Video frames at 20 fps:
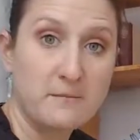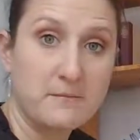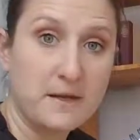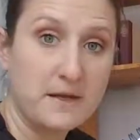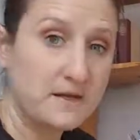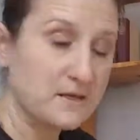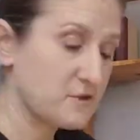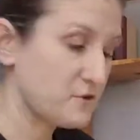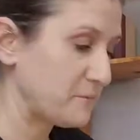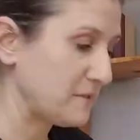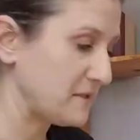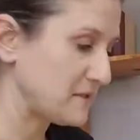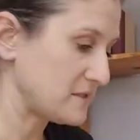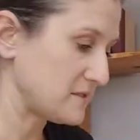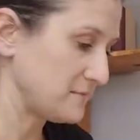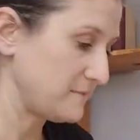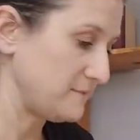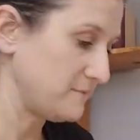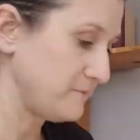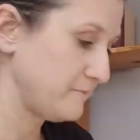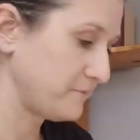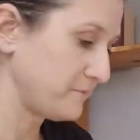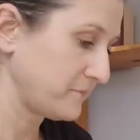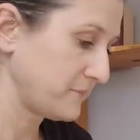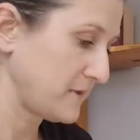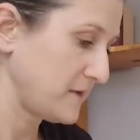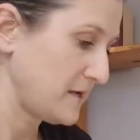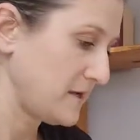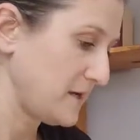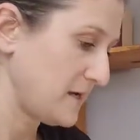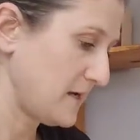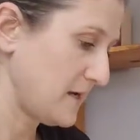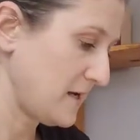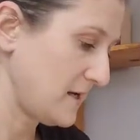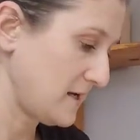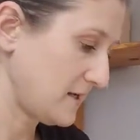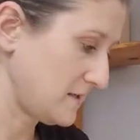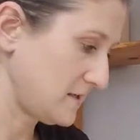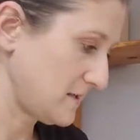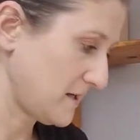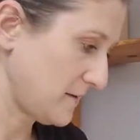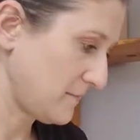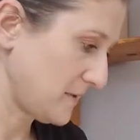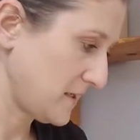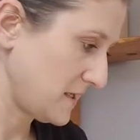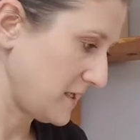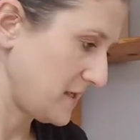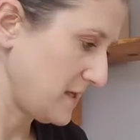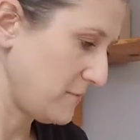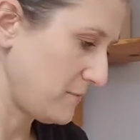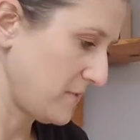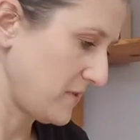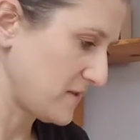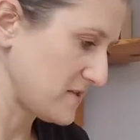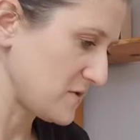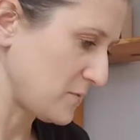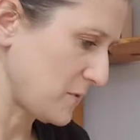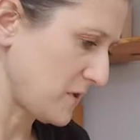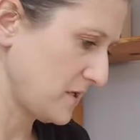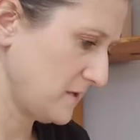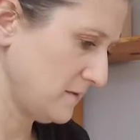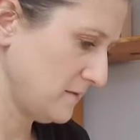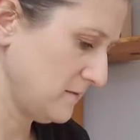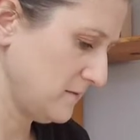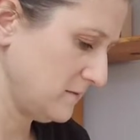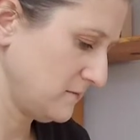Management. And I'm going to keep this one.